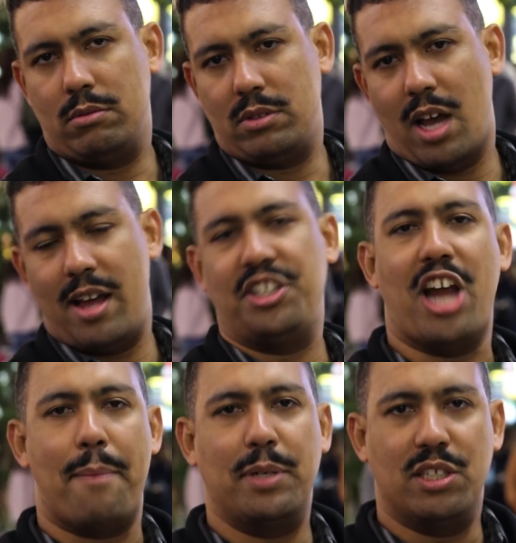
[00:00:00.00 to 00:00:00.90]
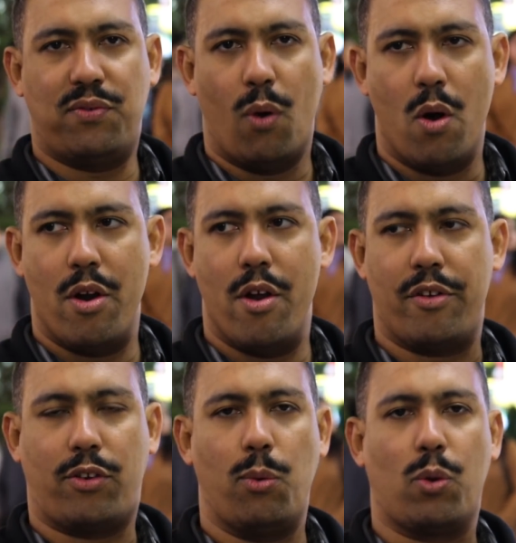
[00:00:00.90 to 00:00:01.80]
non-Japanese
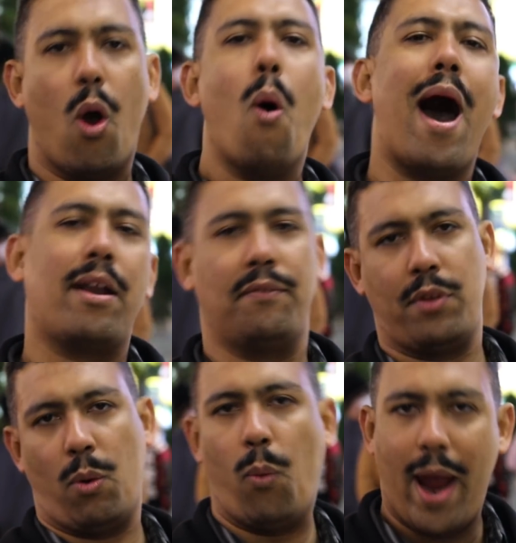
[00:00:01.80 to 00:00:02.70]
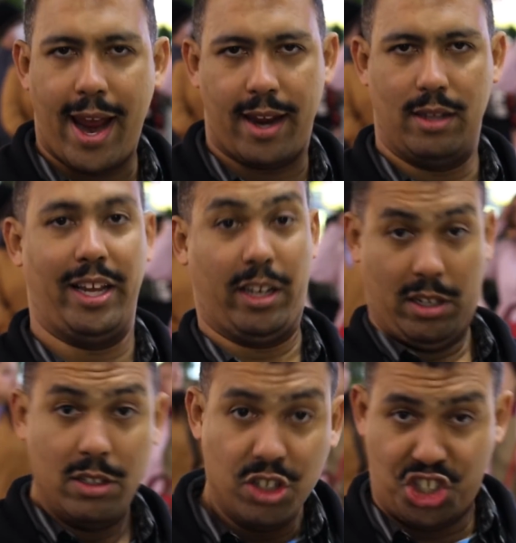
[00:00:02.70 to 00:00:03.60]
foreigner to go out of their way, like
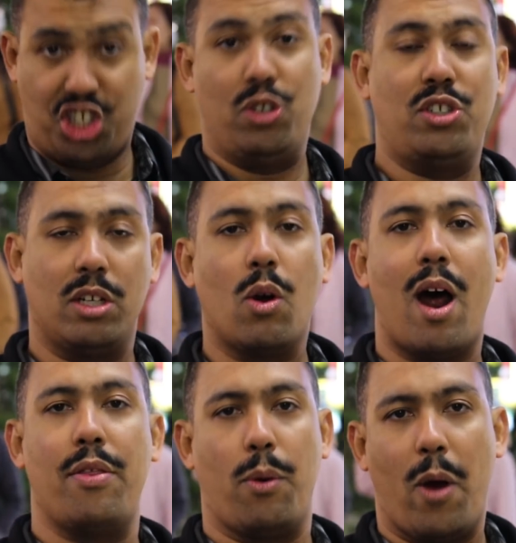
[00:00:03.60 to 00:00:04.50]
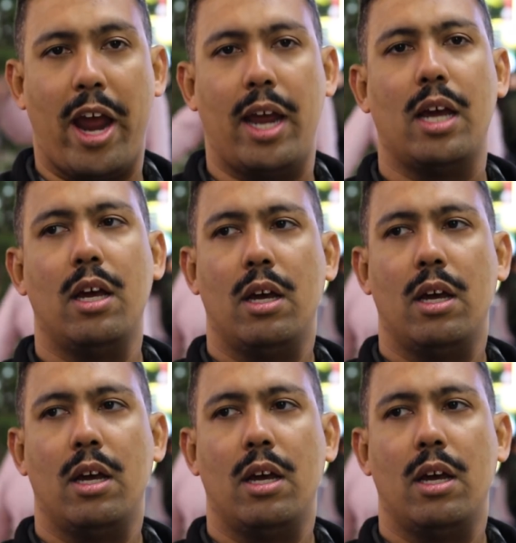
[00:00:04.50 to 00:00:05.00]
seriously go out of their way